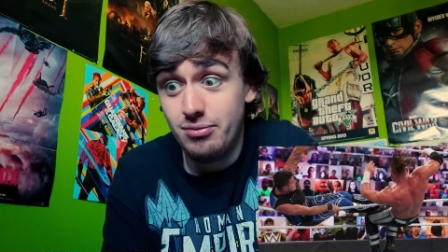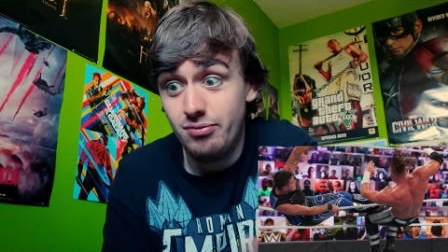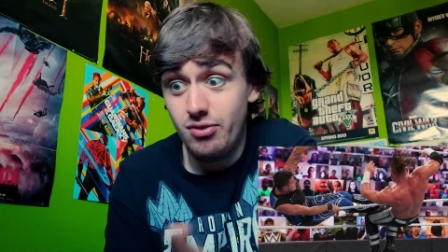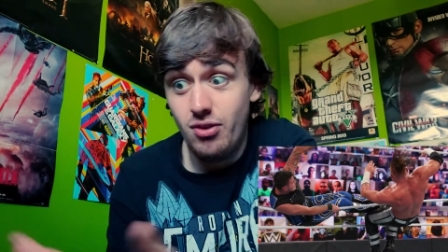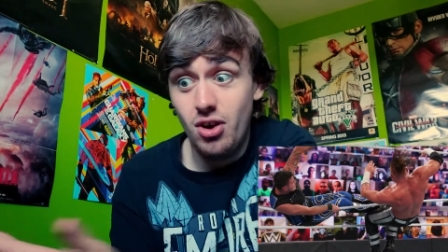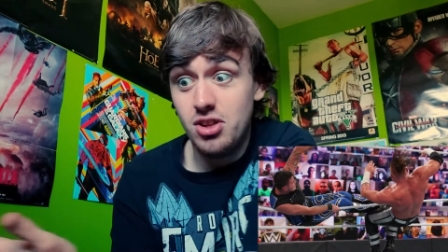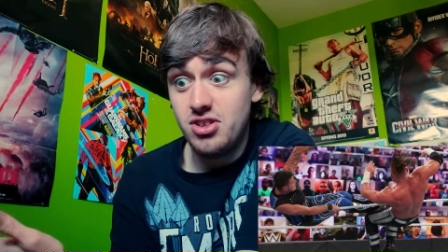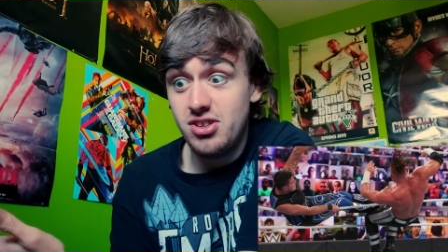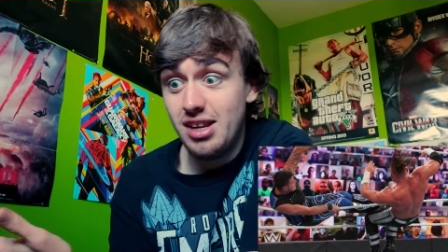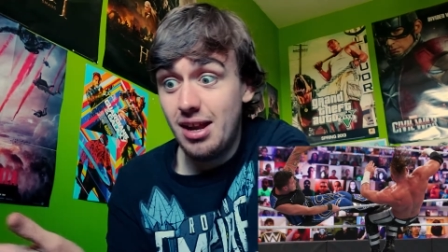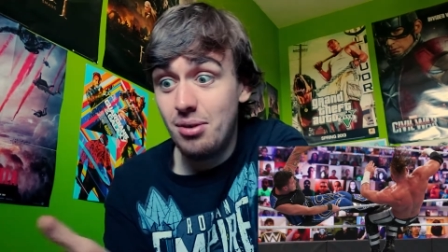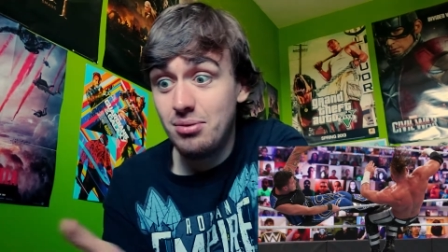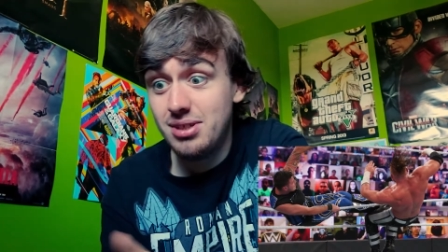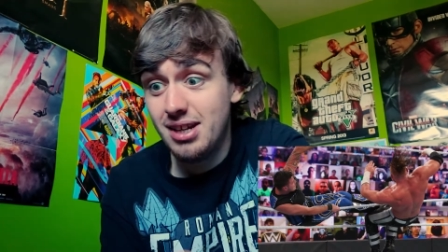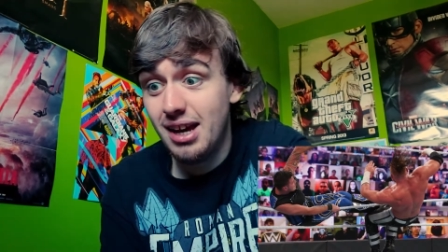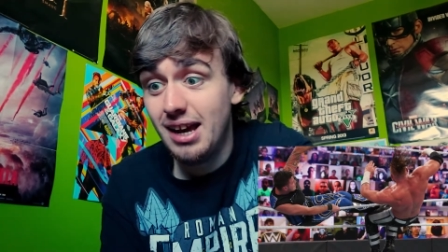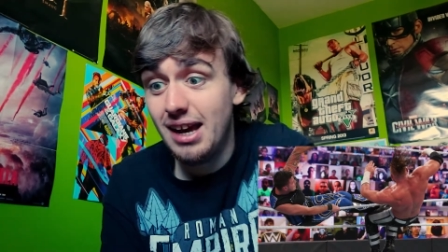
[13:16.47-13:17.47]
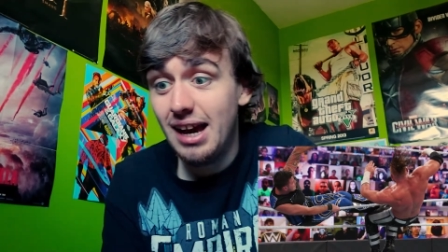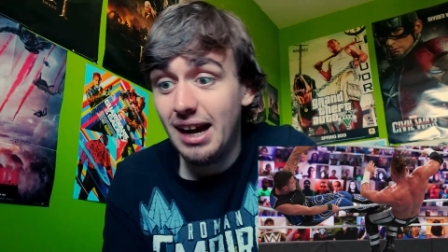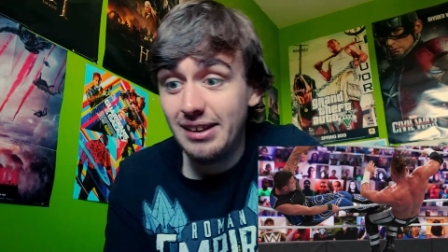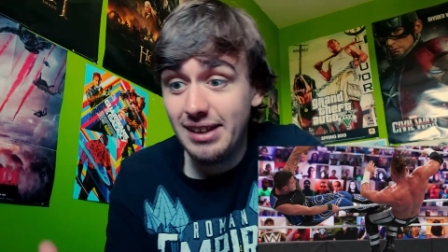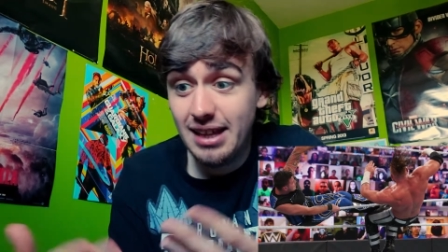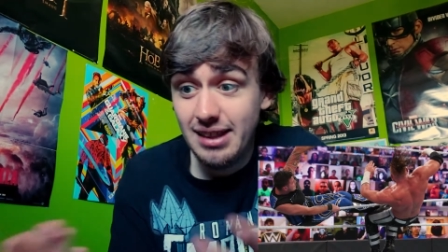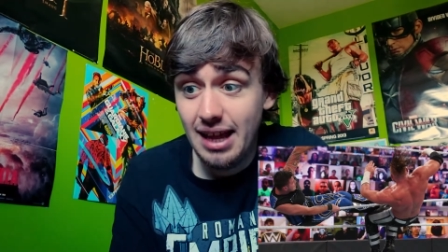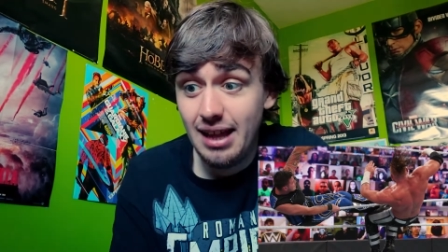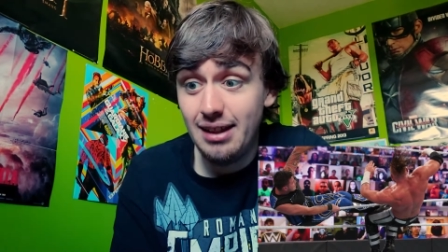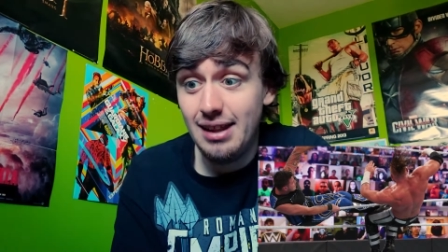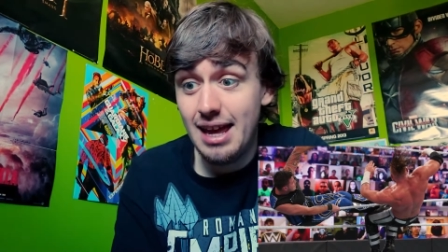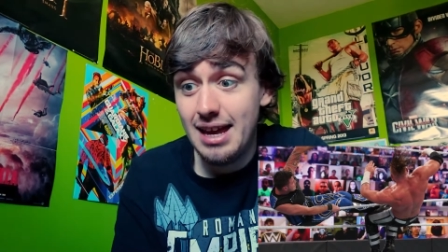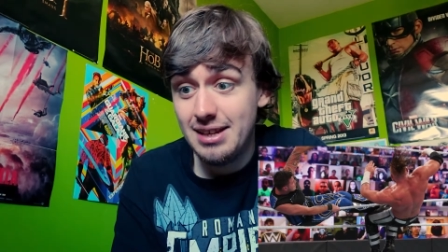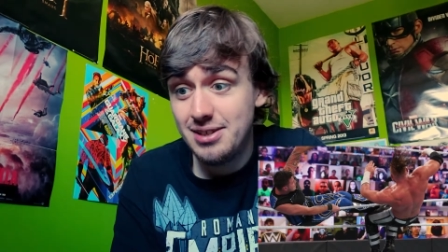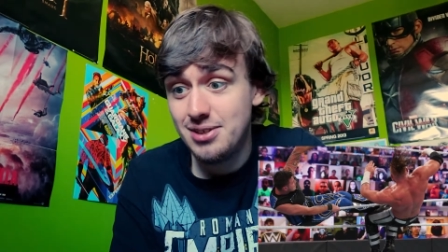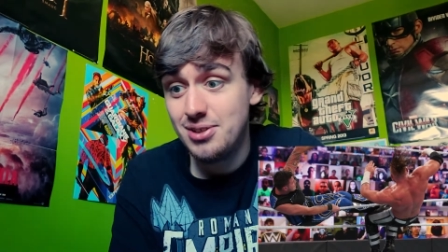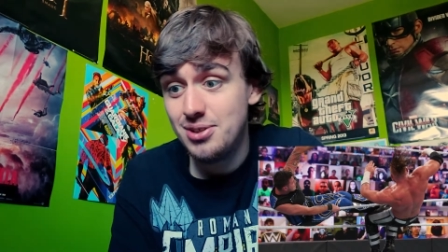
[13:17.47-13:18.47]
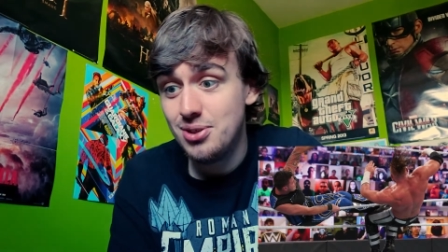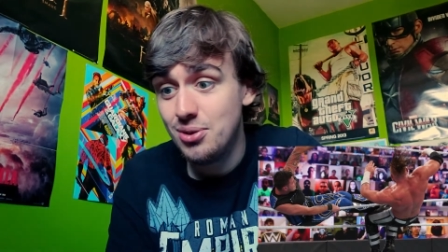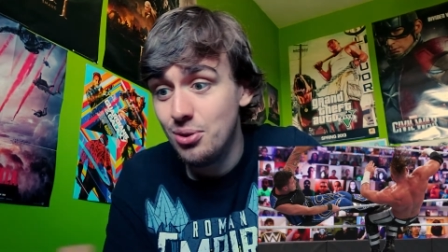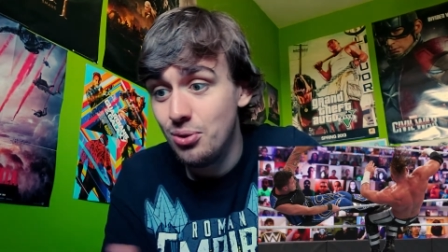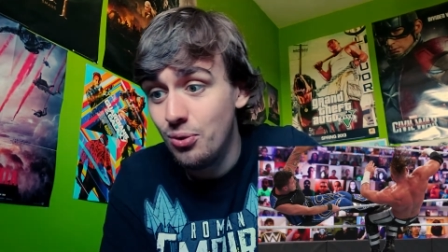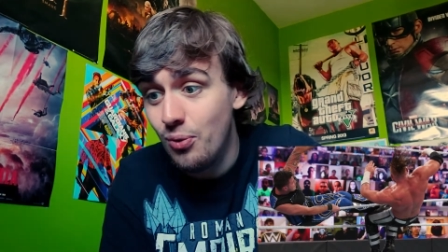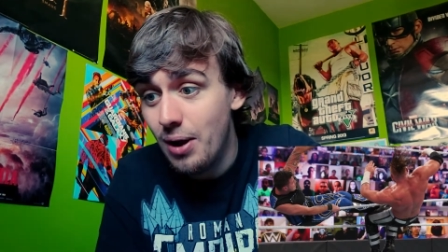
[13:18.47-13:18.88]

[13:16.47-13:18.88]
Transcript: Rollins is out, and then that led to